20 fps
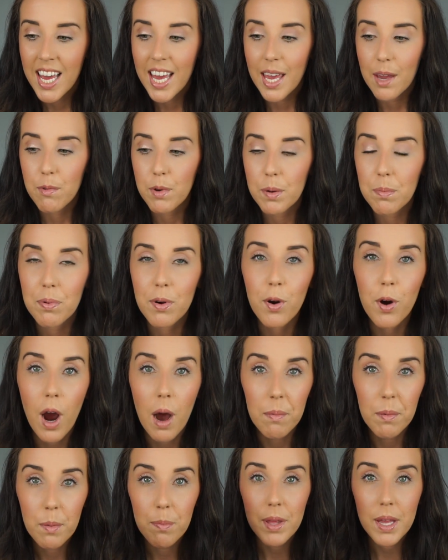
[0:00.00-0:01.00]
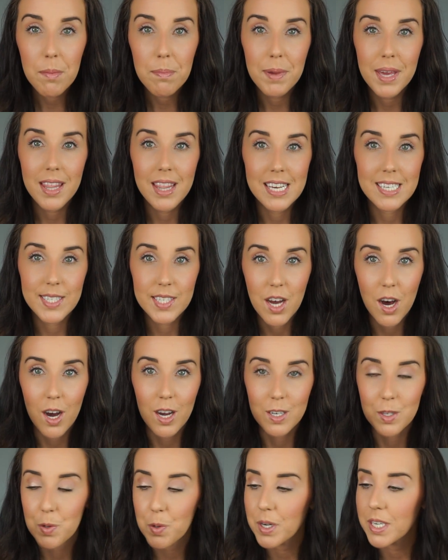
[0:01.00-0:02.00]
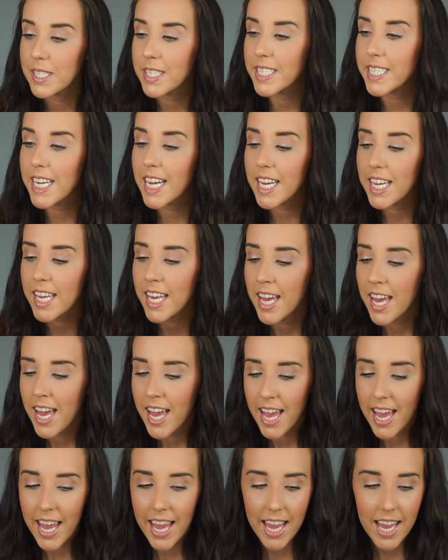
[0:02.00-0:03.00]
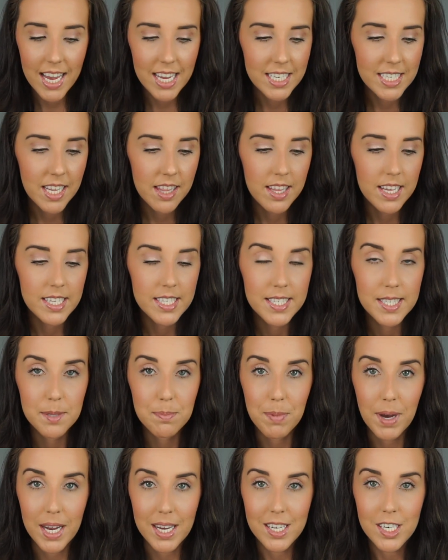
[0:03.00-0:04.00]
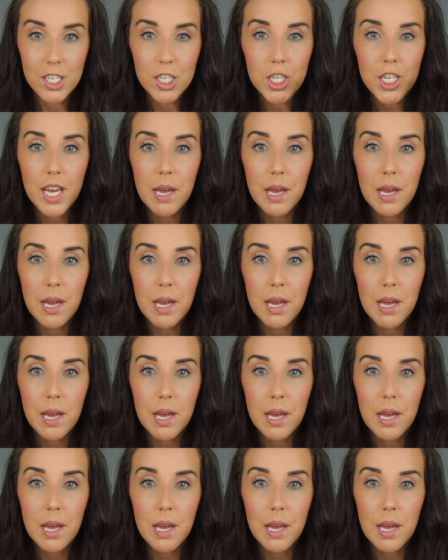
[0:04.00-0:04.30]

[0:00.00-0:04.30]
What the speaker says: it would probably be this contour stick and this sponge.